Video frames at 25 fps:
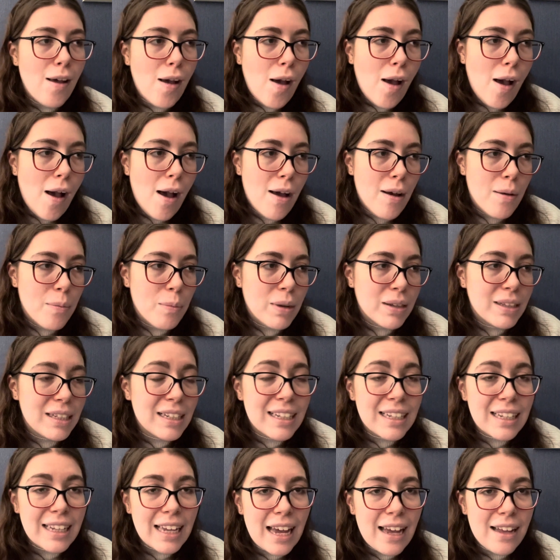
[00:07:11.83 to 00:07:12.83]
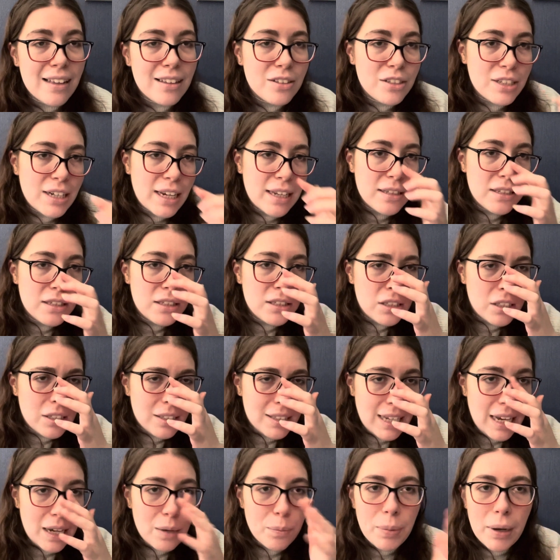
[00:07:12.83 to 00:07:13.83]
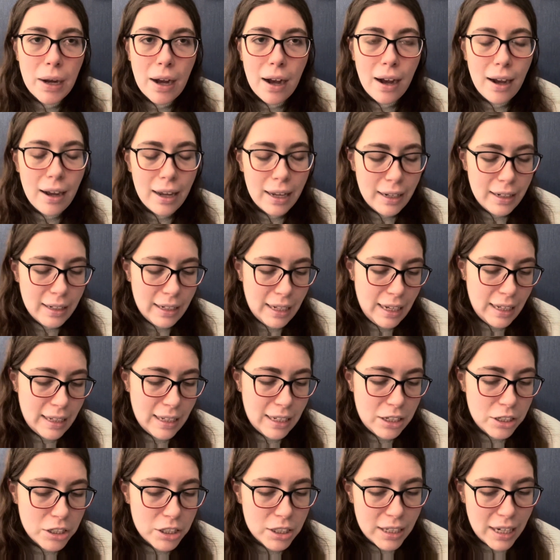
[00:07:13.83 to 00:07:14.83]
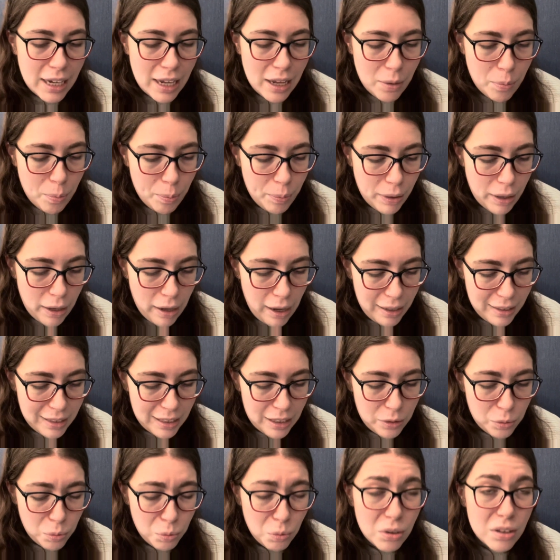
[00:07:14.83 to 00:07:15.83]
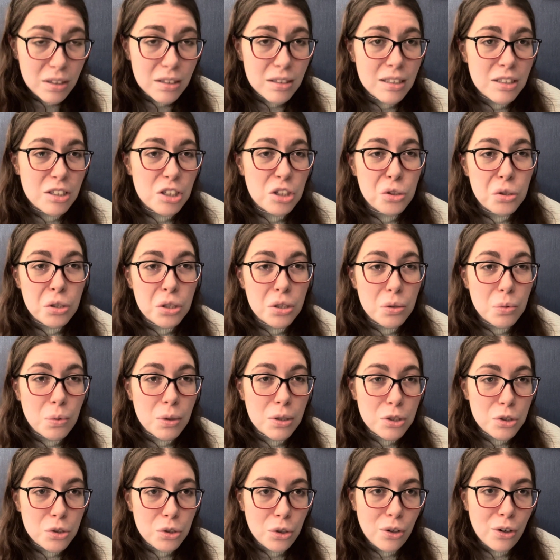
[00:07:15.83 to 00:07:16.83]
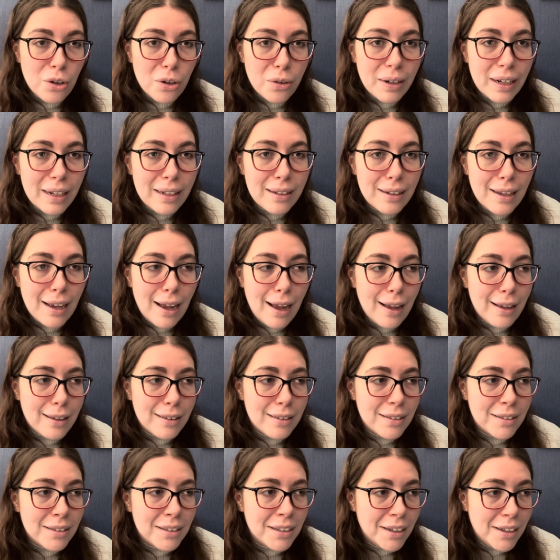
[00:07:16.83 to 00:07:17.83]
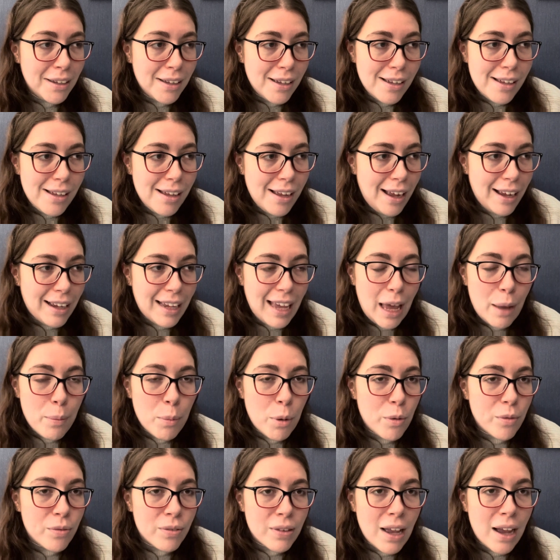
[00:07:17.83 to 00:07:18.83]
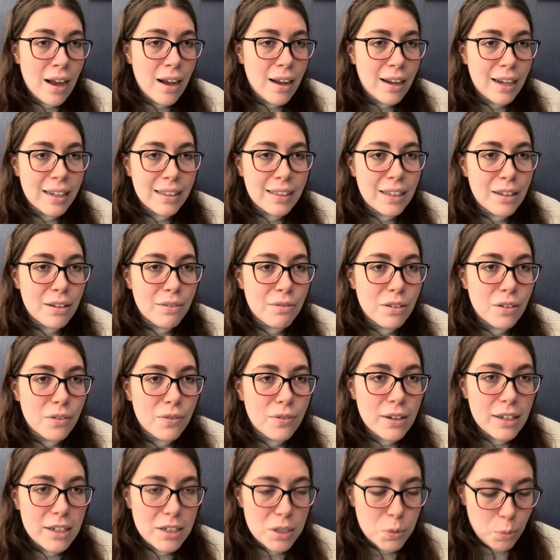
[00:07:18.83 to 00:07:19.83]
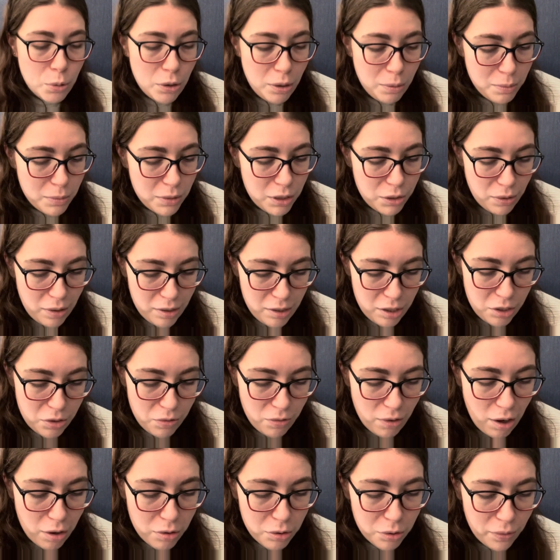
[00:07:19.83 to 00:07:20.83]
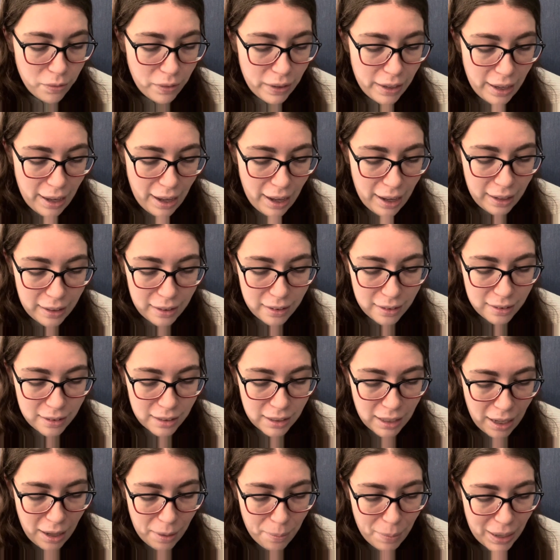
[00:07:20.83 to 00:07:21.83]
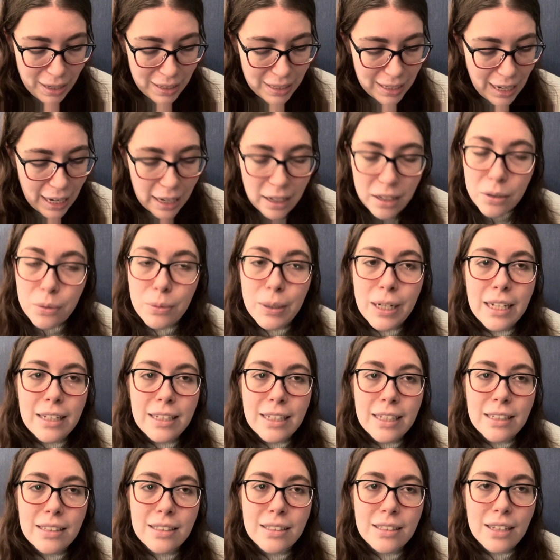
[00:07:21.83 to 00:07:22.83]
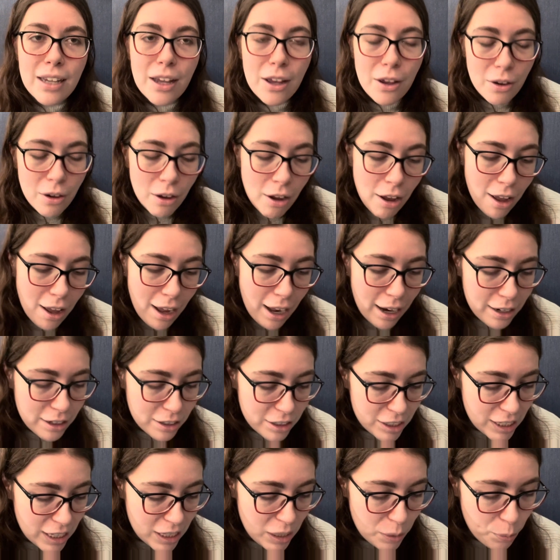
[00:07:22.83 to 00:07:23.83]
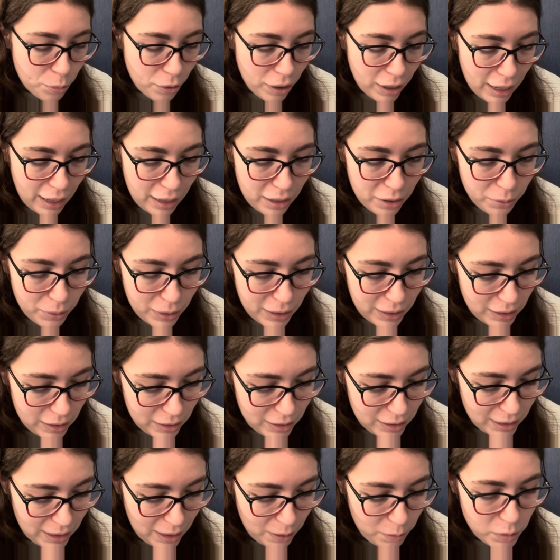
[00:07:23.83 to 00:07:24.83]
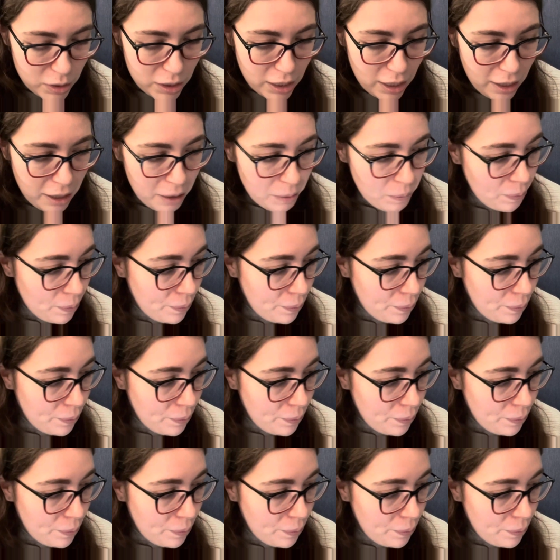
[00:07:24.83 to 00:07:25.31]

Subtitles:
I didn't get the chance to take part in it this year, but I did want to just do the one drawing, and I came up with that idea of the first prompt, so I just rolled with it, and I made it Halloweeny so I could celebrate Halloween at the same time.